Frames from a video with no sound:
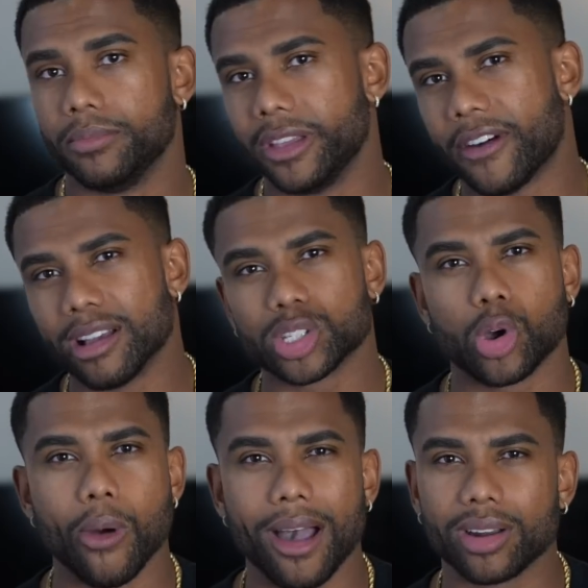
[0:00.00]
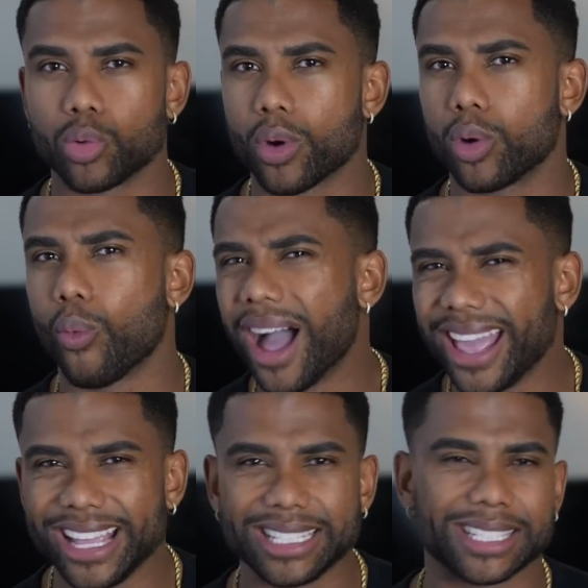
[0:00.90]
if I was to go out and wear
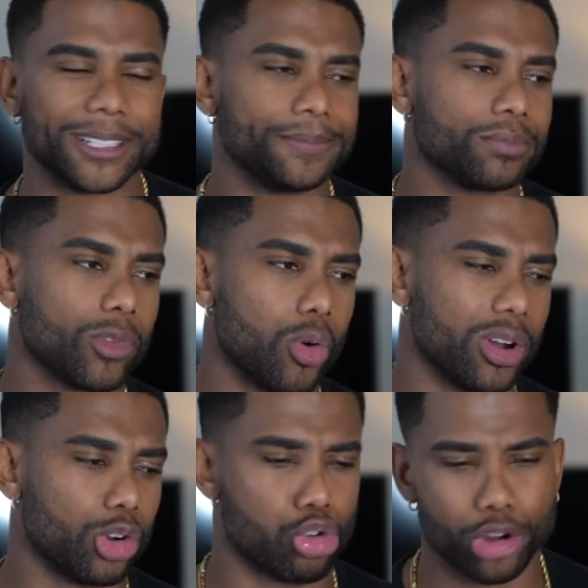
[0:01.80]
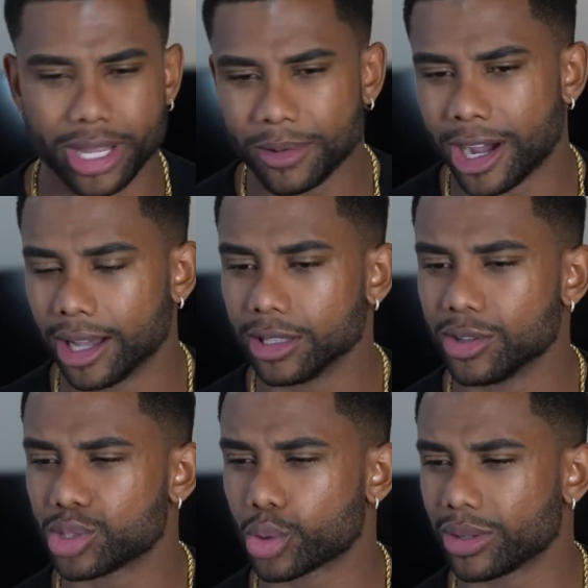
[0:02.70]
white or cream
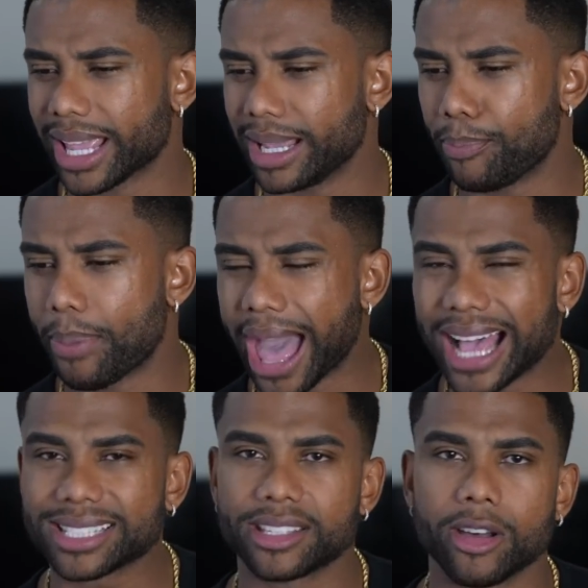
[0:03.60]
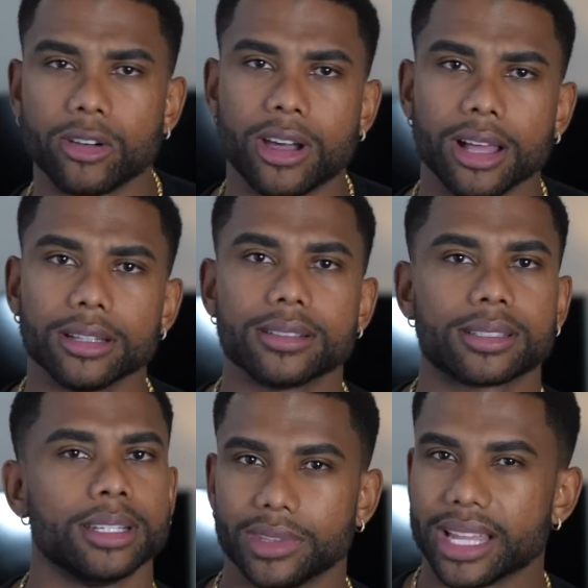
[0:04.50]
colors or like pastel
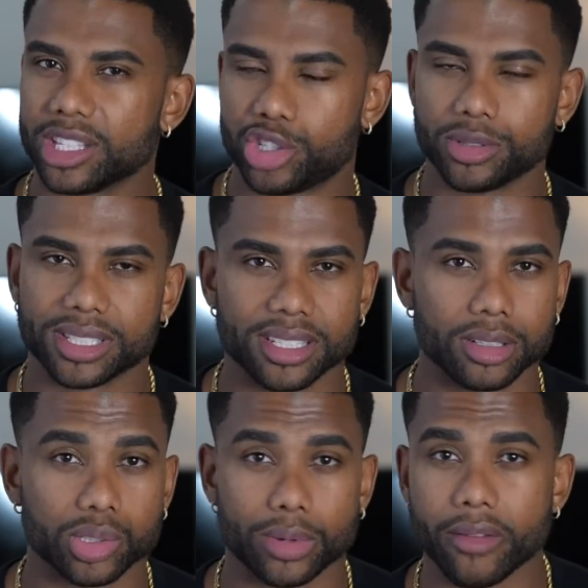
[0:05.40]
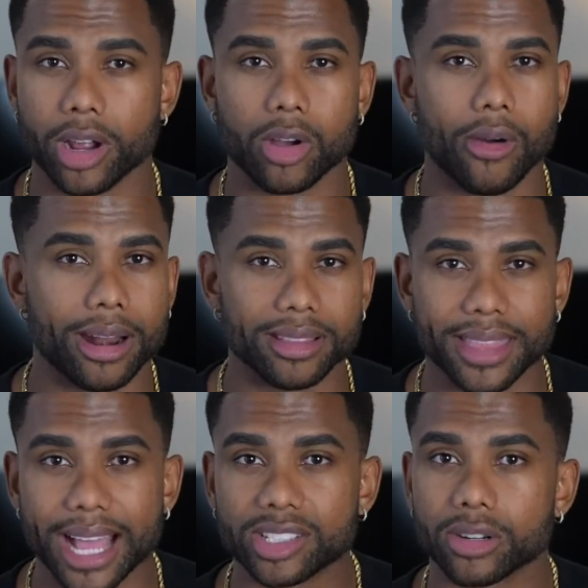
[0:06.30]
colors. Like they choose the signals whenever I go out and
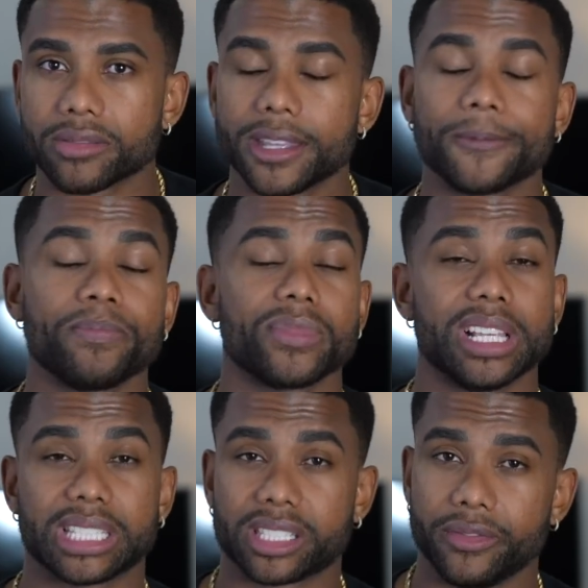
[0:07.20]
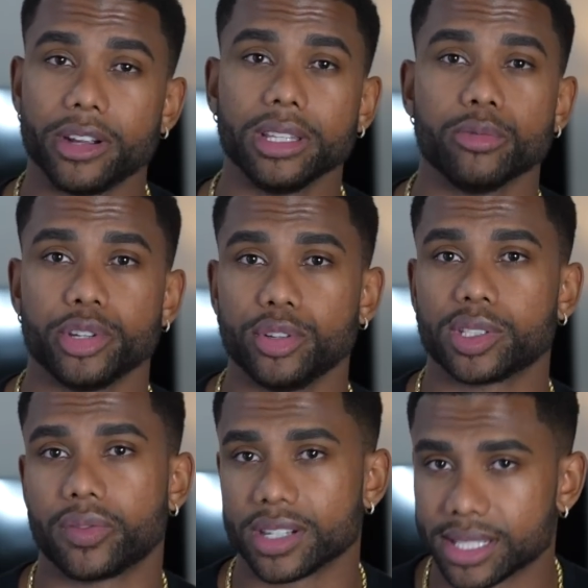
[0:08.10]
that sort of thing is severely
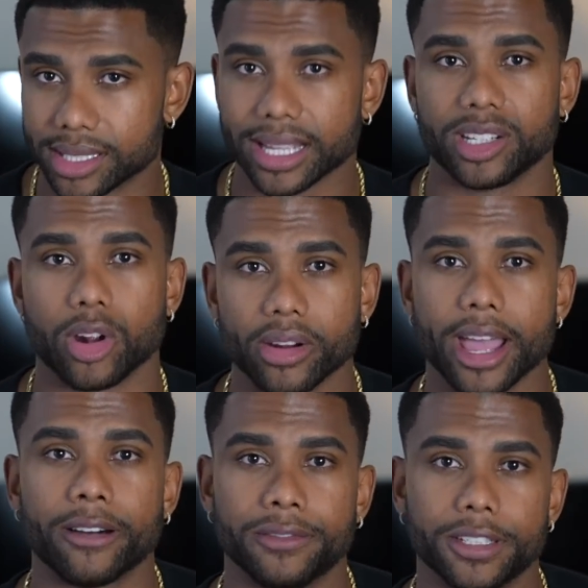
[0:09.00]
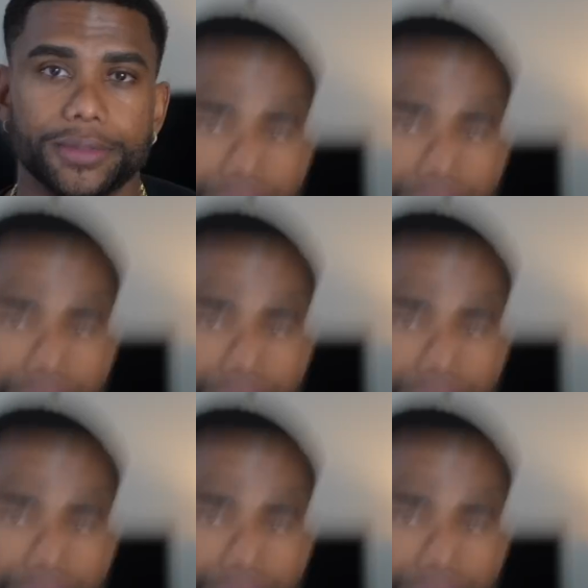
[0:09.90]
reduced versus like a dark outfit.